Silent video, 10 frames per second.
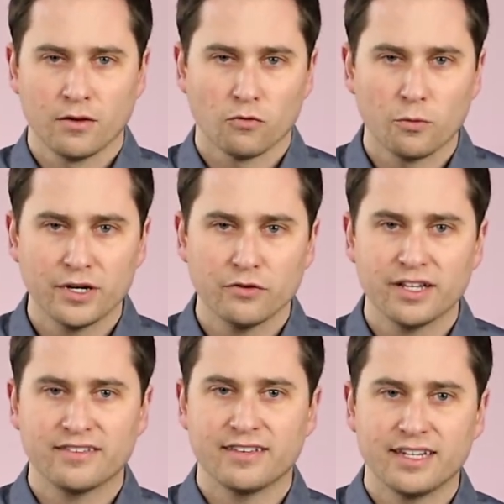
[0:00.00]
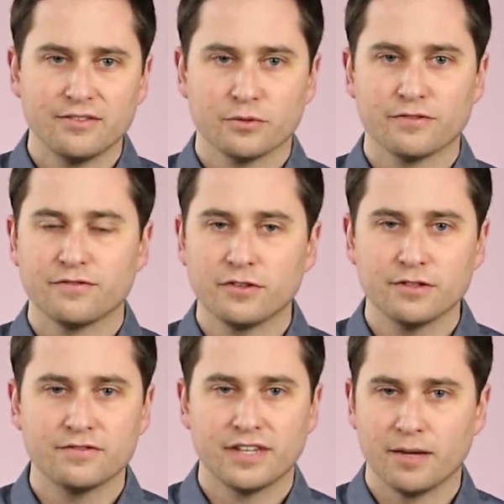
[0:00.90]
Roman and Greek cities were full
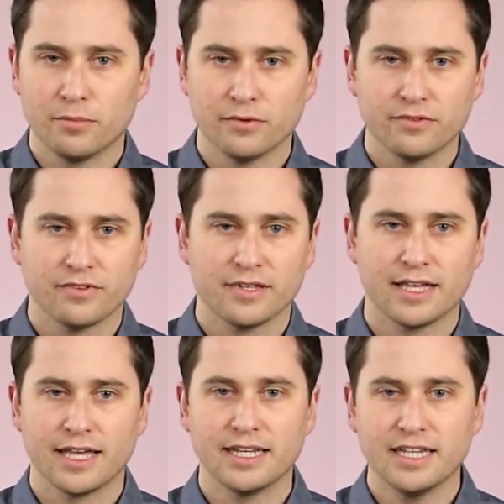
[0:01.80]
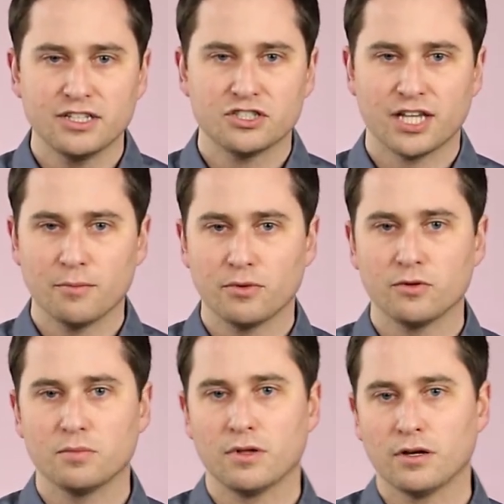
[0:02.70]
of temples, and each
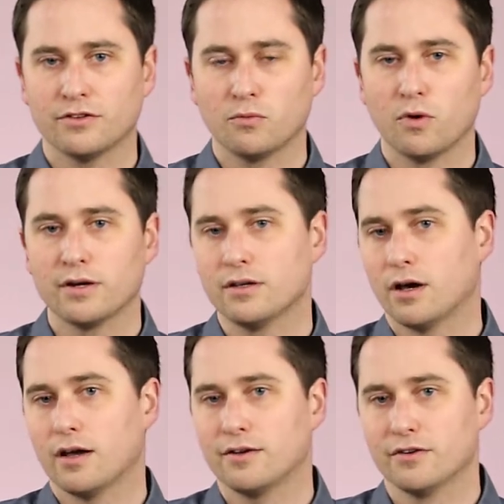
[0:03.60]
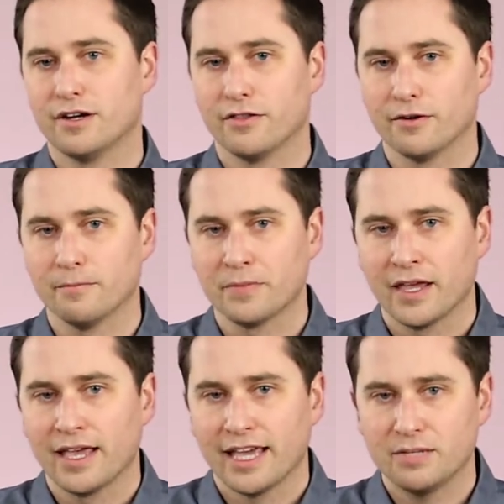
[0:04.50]
temple belonged to one god or another.
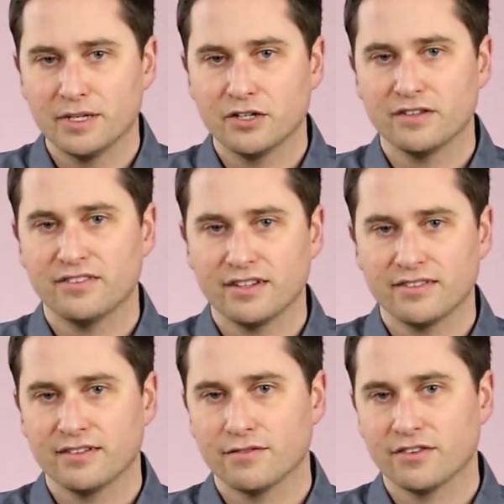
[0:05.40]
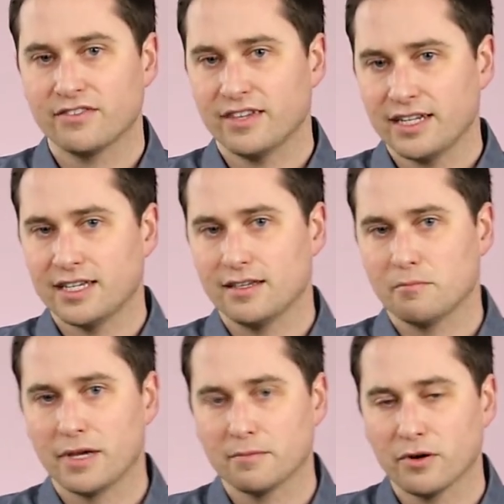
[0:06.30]
And to be a good citizen of a city
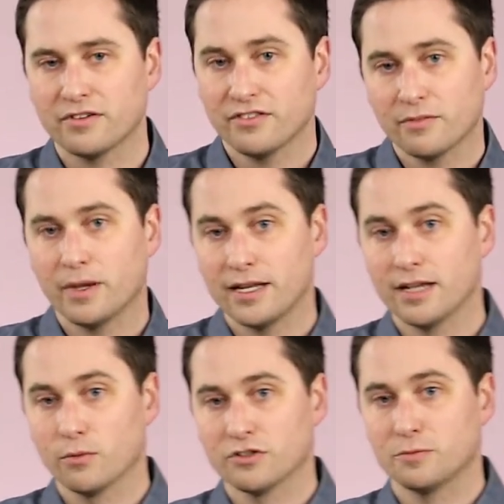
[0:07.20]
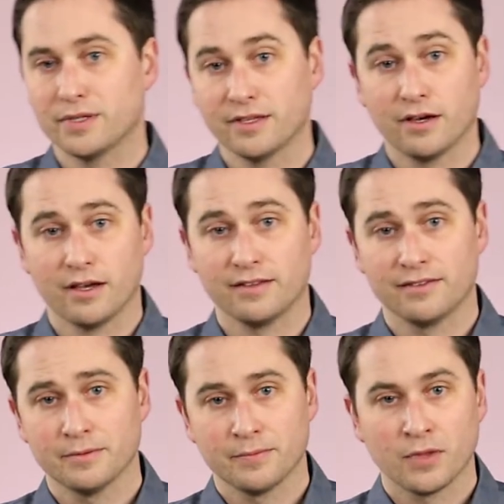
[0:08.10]
meant participating in worshiping the
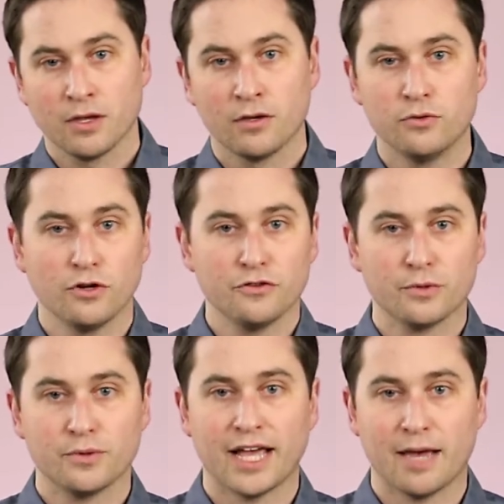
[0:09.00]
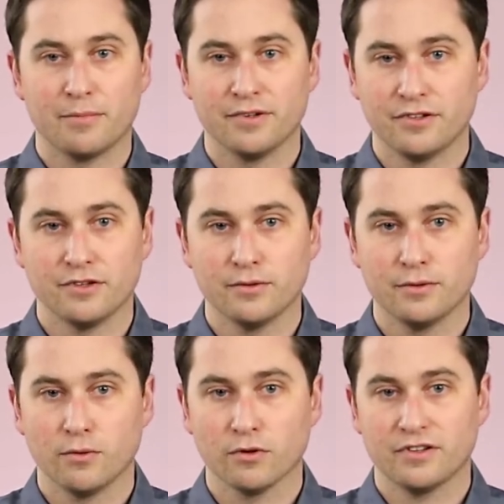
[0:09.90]
gods. Who knows what would happen to
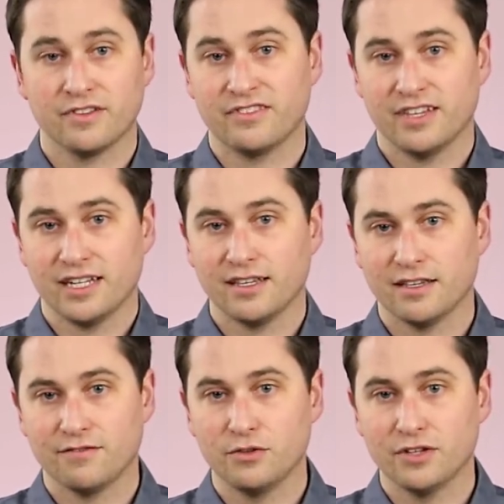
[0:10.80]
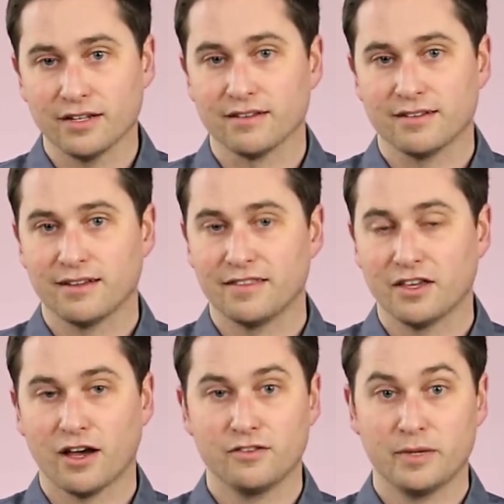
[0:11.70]
you or to the city if you didn't, and the
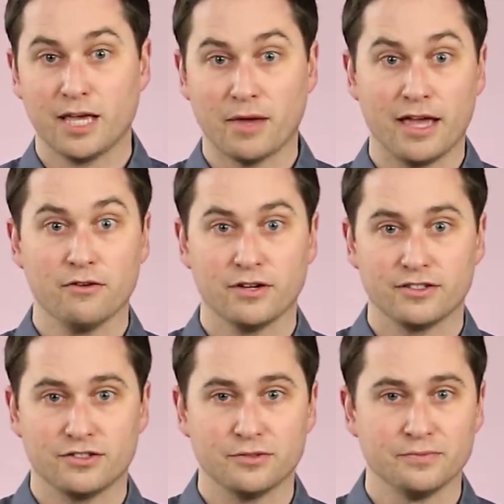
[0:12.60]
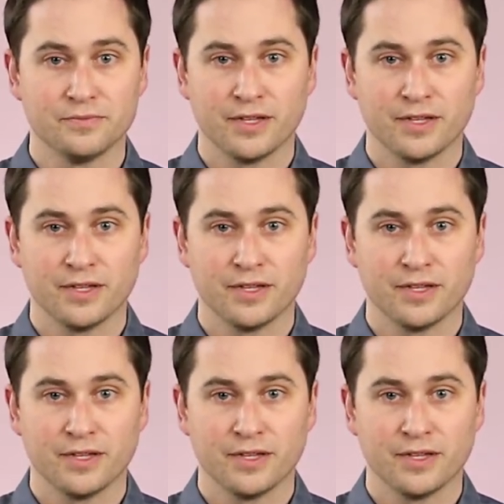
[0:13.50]
gods became angry at you.